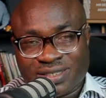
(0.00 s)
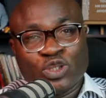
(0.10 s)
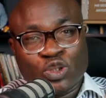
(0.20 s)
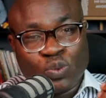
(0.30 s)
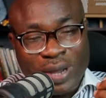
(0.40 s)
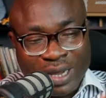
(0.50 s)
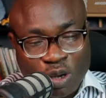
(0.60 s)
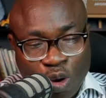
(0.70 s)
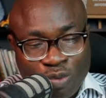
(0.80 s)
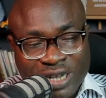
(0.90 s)
to
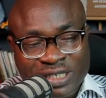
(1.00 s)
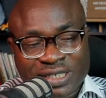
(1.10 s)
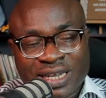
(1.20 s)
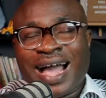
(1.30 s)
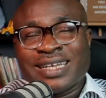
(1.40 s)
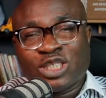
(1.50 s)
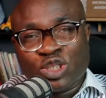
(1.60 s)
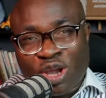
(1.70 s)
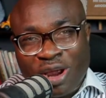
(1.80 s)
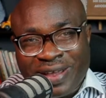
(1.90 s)
encourage, and to
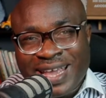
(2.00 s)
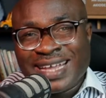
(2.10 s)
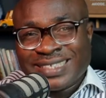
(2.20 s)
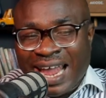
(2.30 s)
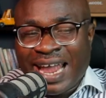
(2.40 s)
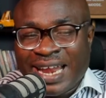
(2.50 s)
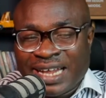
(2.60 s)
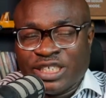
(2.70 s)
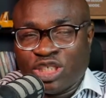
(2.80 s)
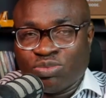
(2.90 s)
create
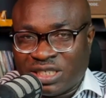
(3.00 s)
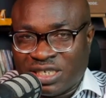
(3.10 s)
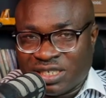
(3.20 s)
energy within